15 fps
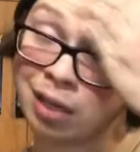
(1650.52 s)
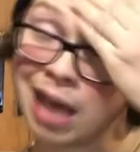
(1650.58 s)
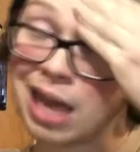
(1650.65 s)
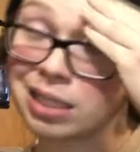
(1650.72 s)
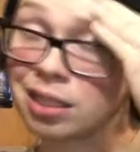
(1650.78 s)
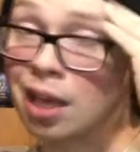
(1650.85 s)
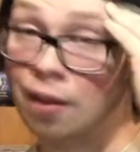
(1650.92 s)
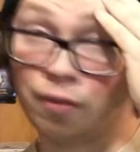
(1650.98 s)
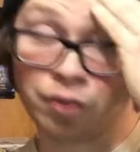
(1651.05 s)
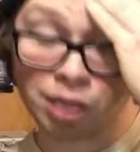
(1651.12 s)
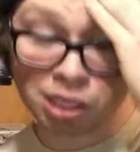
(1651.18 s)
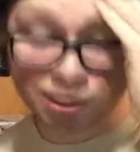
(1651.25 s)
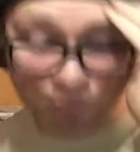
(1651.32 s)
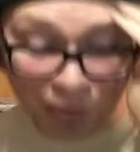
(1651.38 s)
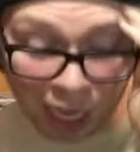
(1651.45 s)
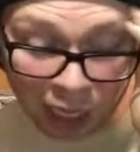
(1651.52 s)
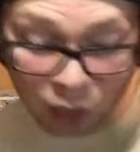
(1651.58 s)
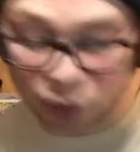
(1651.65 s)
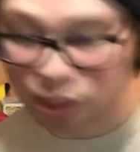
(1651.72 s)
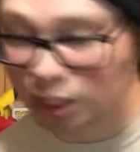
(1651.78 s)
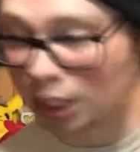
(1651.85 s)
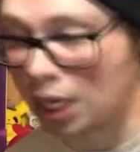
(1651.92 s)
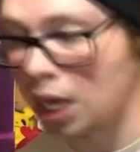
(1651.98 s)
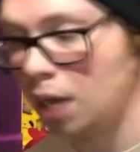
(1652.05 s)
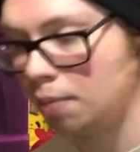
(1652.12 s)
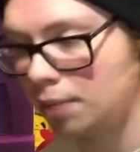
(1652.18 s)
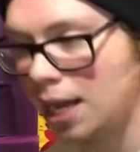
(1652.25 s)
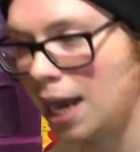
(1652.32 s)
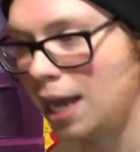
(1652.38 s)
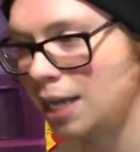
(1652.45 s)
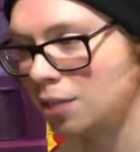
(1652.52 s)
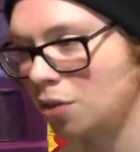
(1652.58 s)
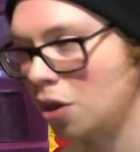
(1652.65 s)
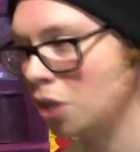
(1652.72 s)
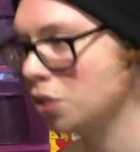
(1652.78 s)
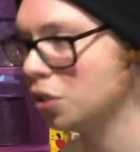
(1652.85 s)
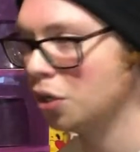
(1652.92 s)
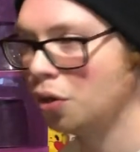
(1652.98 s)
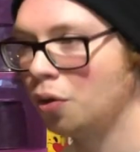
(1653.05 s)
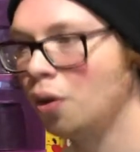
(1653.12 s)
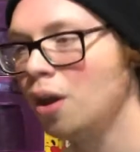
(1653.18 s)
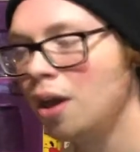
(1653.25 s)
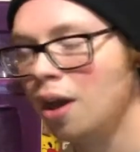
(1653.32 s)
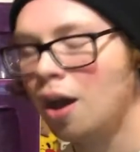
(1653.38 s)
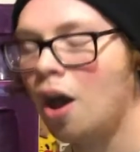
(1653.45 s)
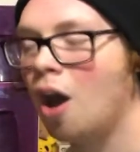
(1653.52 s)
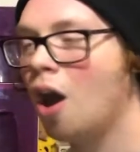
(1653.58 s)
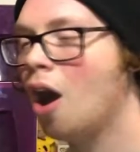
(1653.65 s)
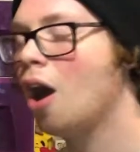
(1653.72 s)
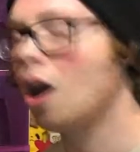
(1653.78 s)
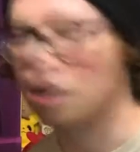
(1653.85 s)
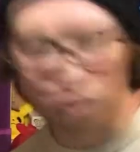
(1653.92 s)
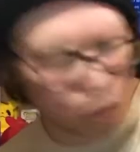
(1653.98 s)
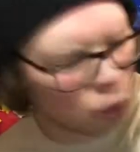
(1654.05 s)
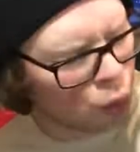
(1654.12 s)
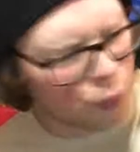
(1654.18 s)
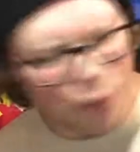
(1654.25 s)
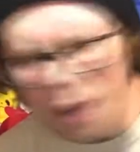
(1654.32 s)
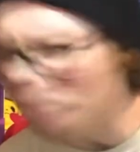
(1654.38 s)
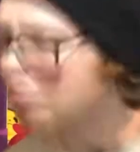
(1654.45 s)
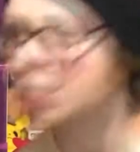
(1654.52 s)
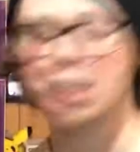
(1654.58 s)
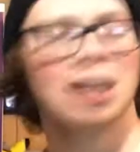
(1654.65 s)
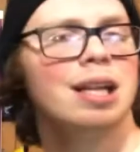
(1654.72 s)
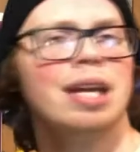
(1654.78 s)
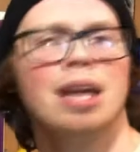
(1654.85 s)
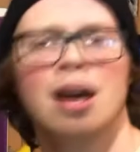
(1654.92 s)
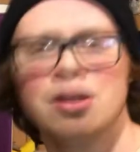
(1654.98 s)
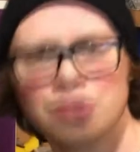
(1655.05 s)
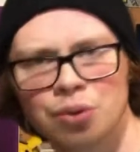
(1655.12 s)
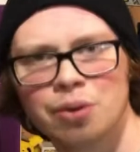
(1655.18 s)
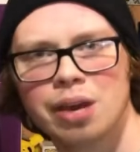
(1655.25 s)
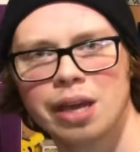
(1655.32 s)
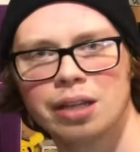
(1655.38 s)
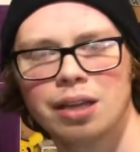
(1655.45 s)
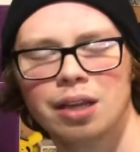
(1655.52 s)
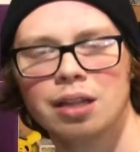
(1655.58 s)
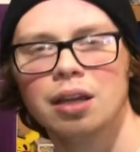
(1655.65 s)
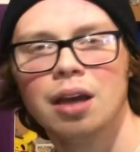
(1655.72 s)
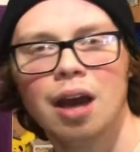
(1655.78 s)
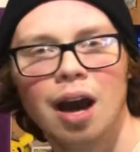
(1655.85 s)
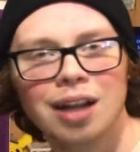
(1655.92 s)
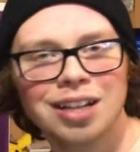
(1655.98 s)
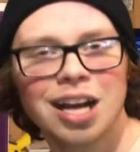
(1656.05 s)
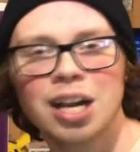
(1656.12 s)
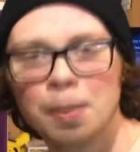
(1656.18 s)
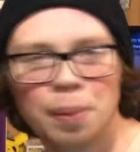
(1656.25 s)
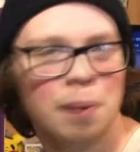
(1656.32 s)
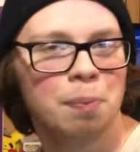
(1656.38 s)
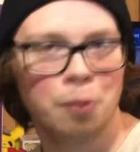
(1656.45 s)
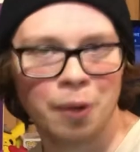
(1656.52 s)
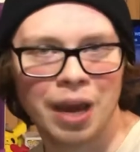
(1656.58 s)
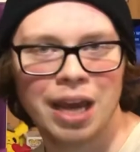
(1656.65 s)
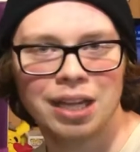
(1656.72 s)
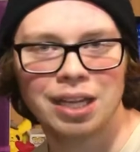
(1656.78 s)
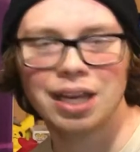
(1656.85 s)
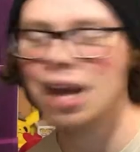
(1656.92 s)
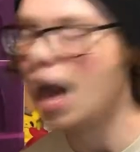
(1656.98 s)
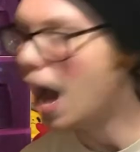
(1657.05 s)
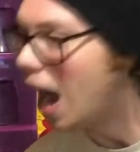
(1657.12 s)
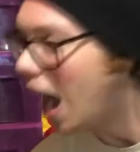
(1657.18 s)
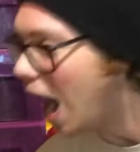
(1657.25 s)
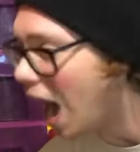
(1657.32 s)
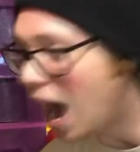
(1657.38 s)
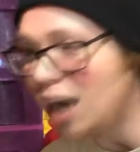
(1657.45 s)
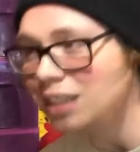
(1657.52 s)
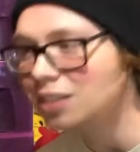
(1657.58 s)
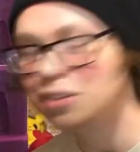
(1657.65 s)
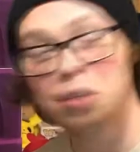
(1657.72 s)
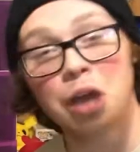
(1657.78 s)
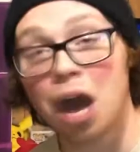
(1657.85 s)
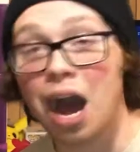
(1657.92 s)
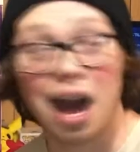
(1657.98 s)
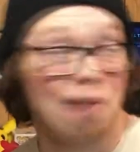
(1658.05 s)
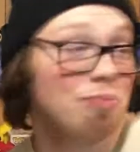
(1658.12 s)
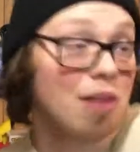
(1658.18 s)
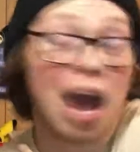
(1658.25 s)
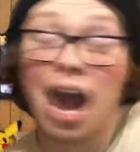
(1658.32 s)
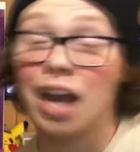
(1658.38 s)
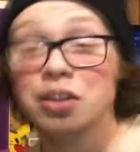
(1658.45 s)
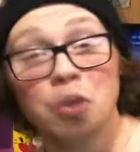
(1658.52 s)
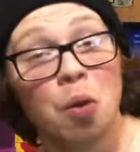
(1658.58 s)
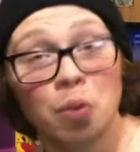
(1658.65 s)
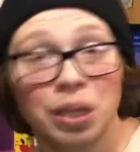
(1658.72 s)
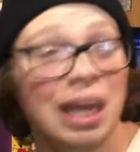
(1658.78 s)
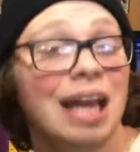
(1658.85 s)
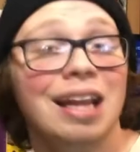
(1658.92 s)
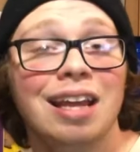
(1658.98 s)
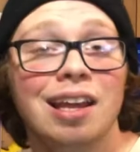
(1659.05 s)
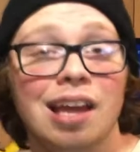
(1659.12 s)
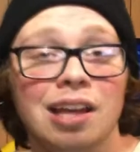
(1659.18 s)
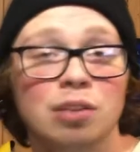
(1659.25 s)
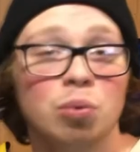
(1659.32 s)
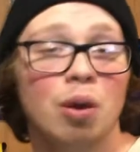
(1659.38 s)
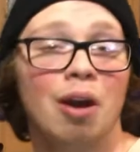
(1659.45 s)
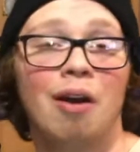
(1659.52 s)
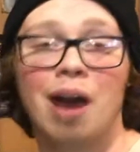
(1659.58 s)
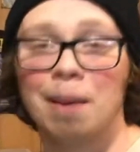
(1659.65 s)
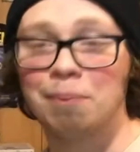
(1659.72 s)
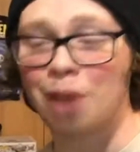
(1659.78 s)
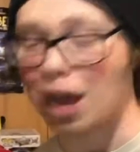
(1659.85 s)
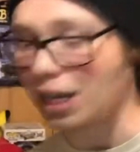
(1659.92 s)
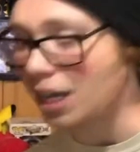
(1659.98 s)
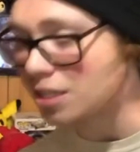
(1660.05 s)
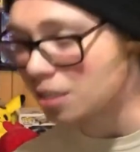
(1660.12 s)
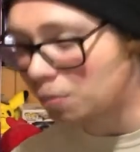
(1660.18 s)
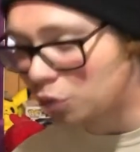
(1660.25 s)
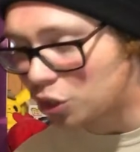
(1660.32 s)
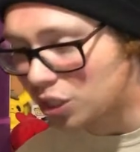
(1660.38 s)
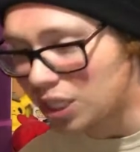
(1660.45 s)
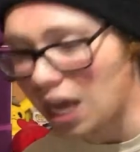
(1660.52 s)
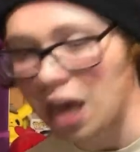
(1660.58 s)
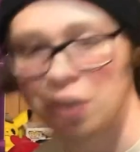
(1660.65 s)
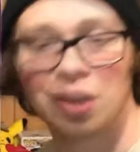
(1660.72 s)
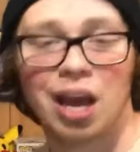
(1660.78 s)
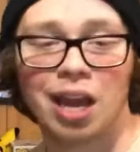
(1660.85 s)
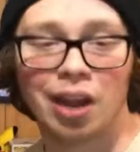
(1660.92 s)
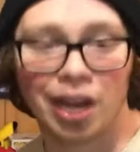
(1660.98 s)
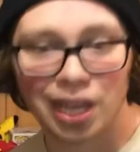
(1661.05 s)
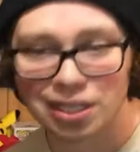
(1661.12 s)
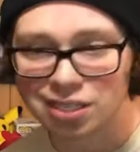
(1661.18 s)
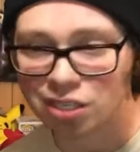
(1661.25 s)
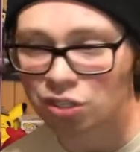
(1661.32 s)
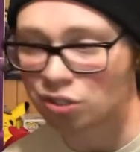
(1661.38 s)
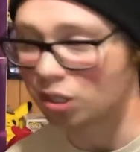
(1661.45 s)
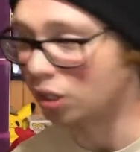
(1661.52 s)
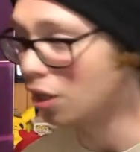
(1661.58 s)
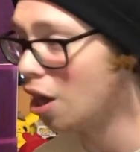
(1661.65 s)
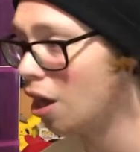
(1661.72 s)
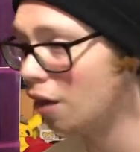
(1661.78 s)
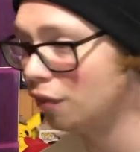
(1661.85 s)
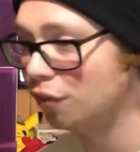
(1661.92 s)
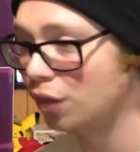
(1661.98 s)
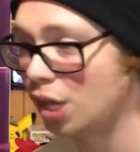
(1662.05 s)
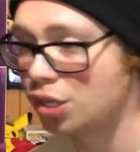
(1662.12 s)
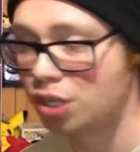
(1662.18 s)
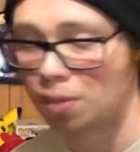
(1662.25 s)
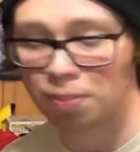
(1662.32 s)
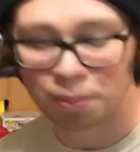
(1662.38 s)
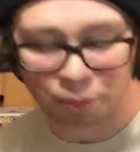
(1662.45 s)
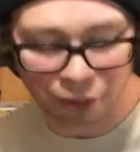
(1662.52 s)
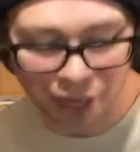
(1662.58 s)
last game for this bio is a game that is also criminally underrated. A lot of people hate it. I don't get it as well. I guess I'm just the outlier. I guess I just love the shit people